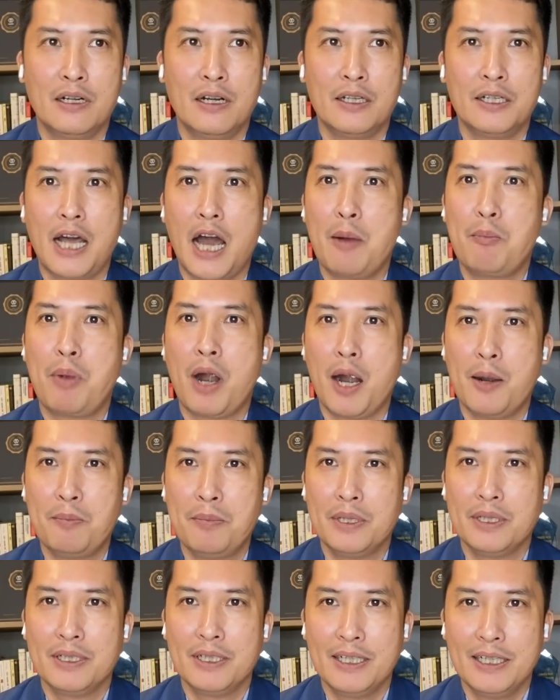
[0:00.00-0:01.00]
an
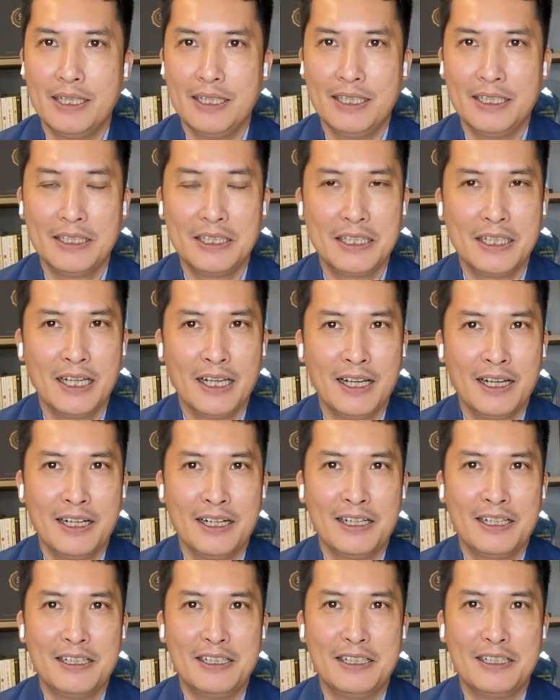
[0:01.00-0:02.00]
apartment in
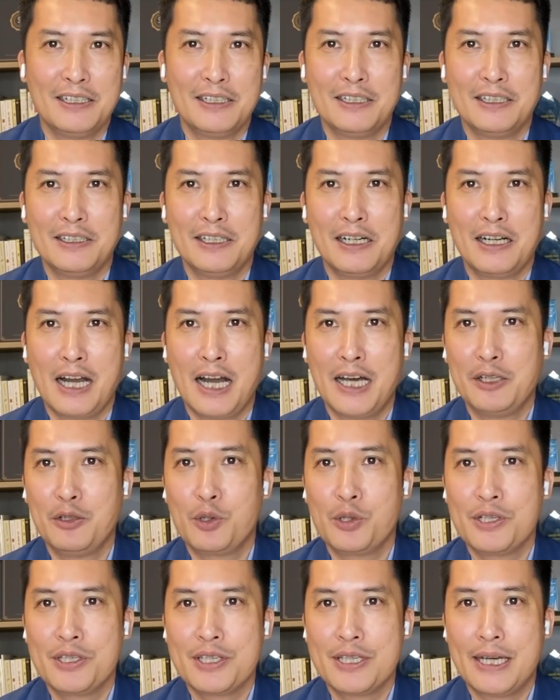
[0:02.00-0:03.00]

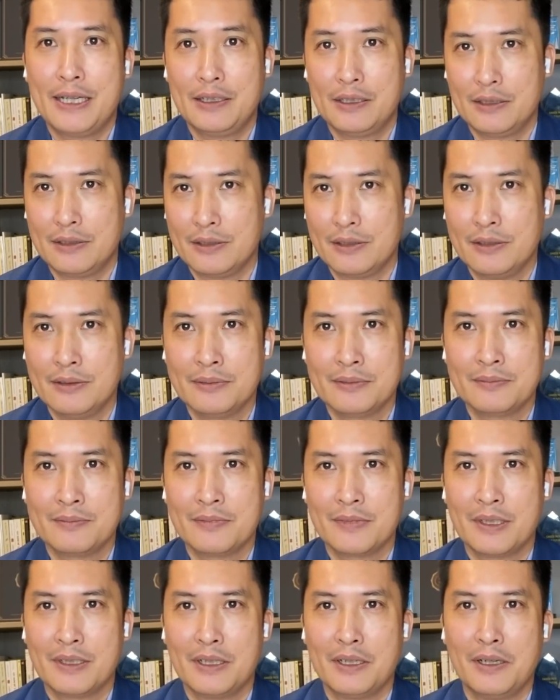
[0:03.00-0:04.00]
Hanoi Center.
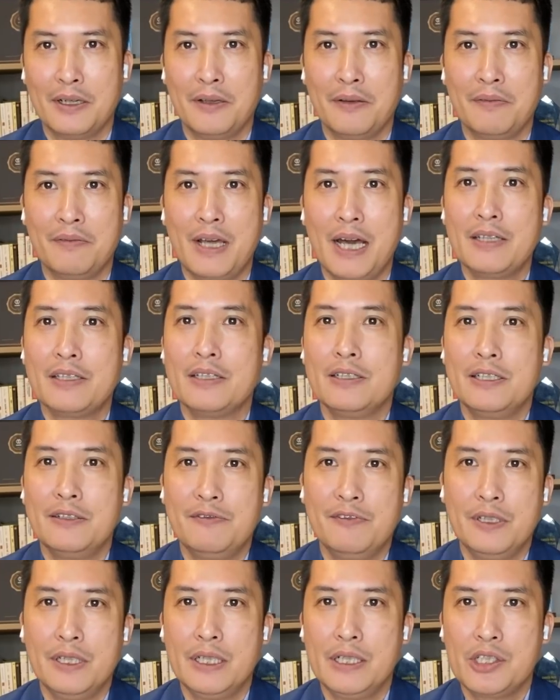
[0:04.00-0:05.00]
That's the
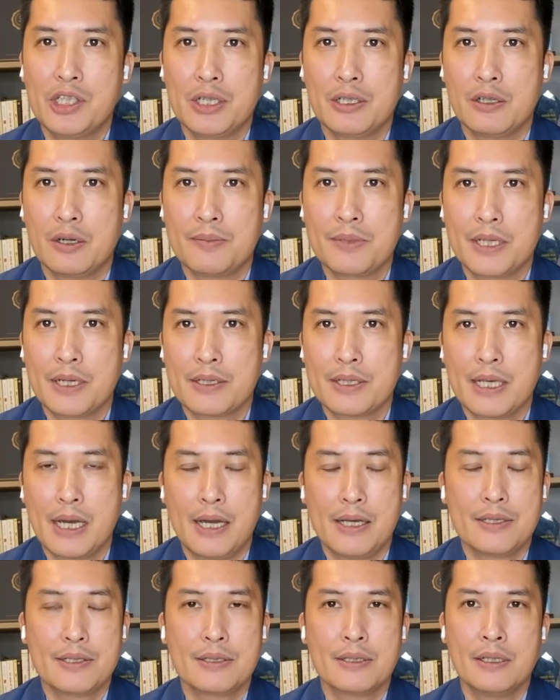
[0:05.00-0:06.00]
definition of
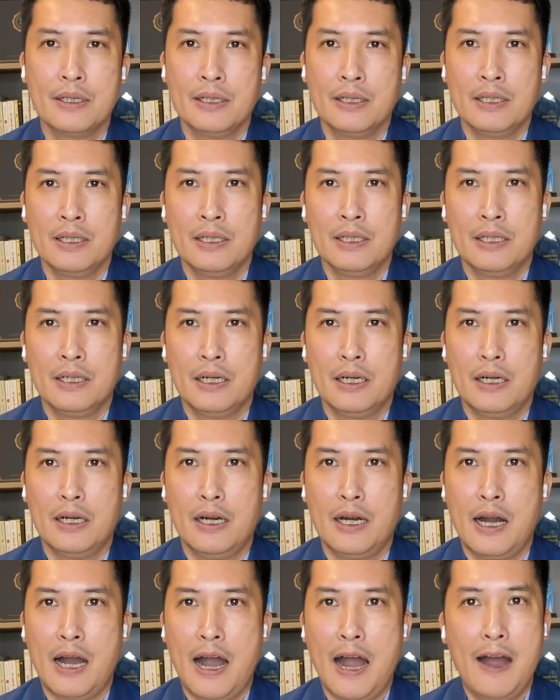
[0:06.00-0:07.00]
success.
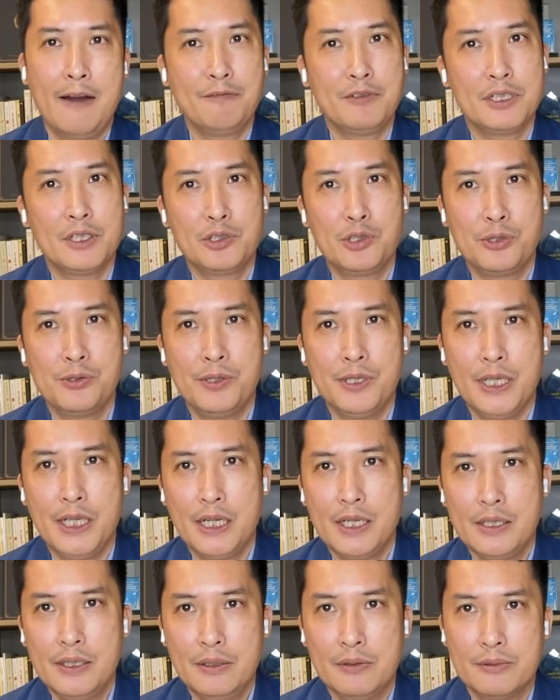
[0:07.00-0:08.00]
After 2
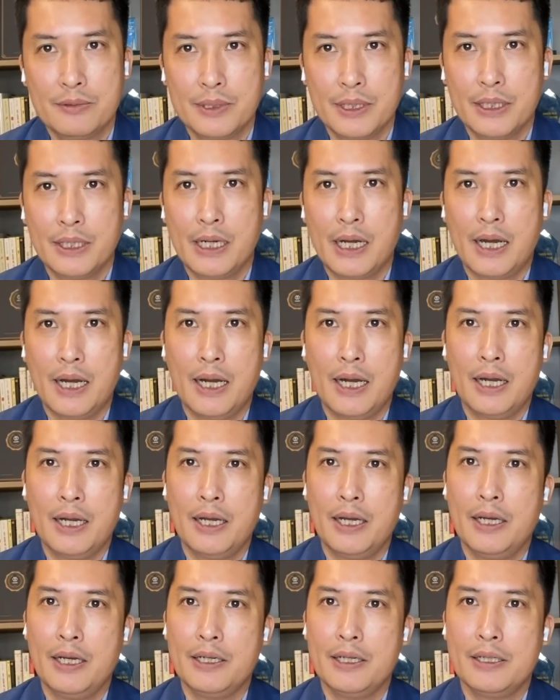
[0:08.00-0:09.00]
years, when
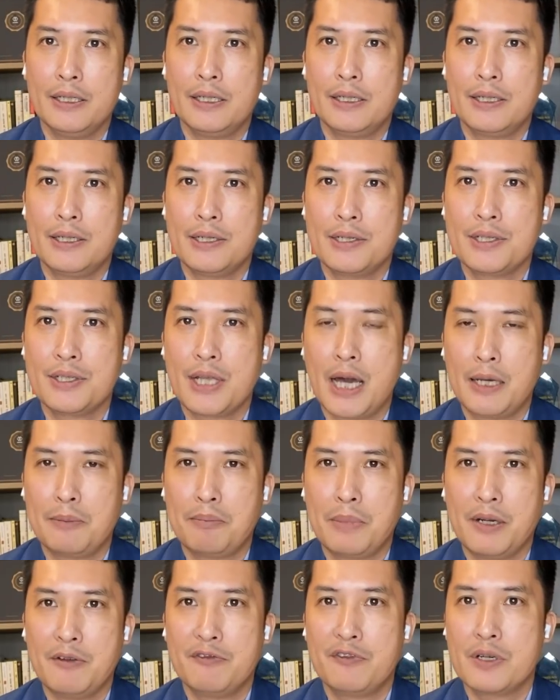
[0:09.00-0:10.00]
I start
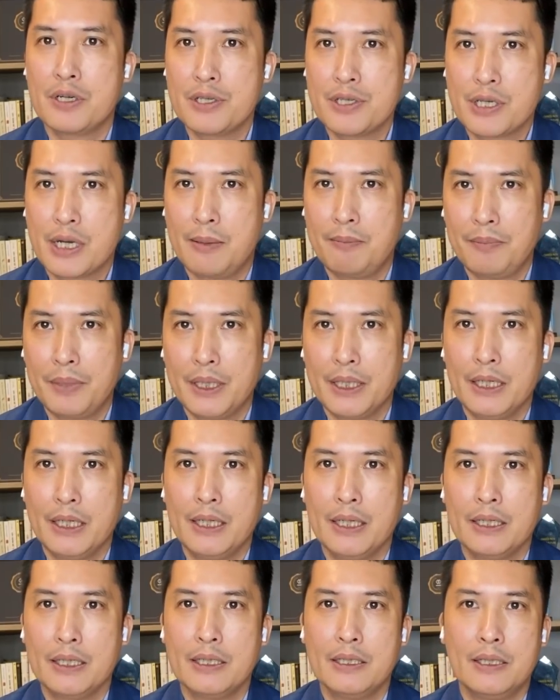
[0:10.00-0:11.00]
my first
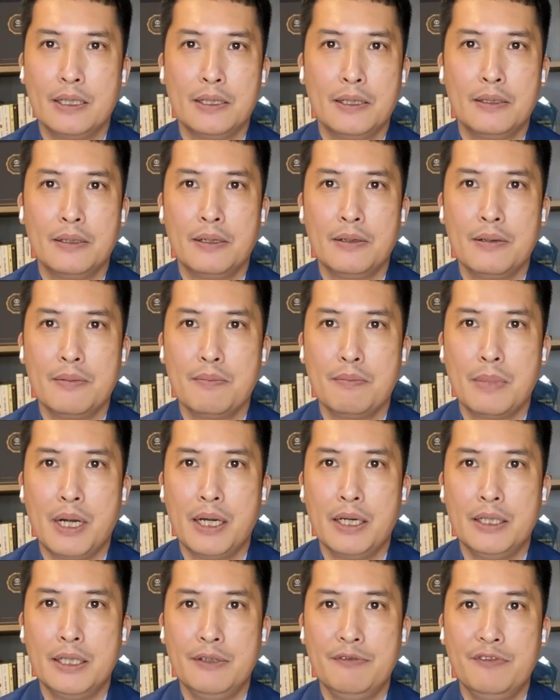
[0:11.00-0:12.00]
company,
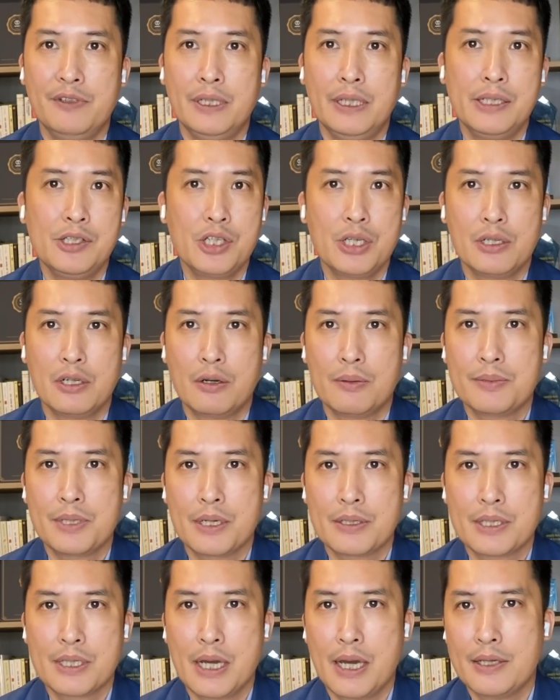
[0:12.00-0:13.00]
my definition of
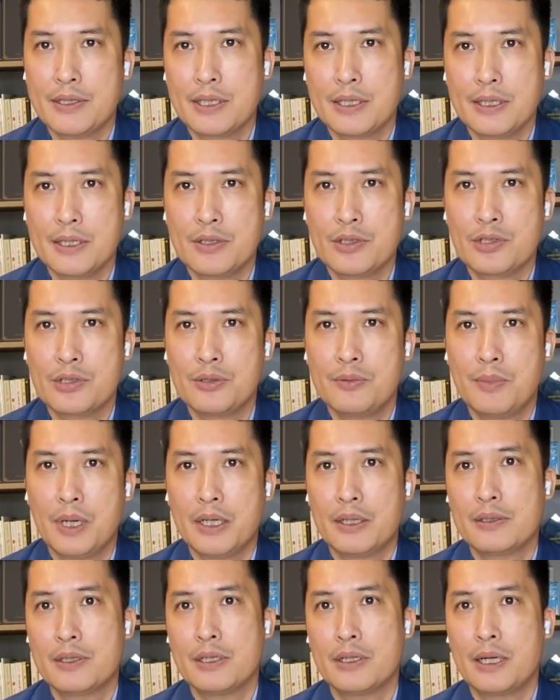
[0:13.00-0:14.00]
success is to
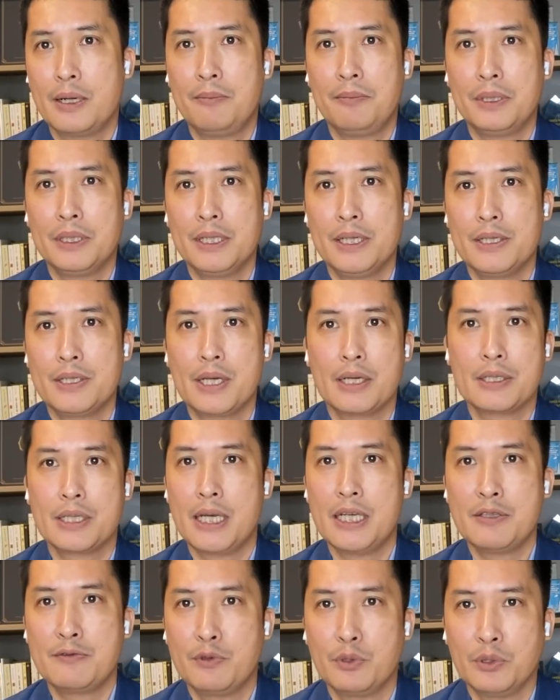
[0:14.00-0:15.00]
make the company
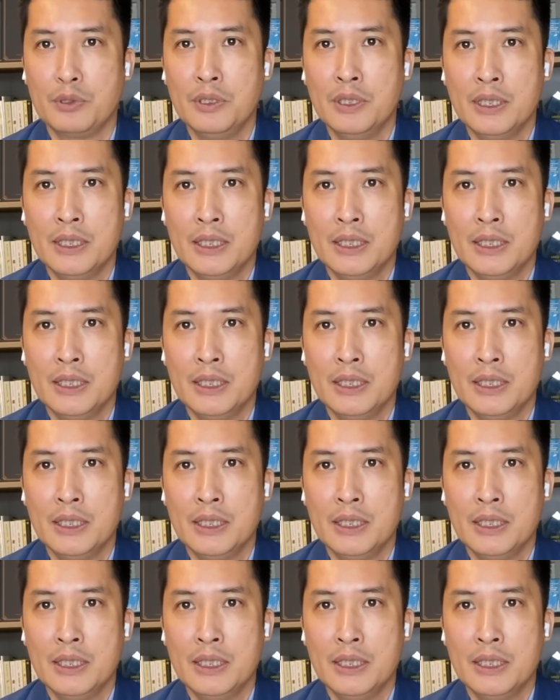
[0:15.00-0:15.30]
successful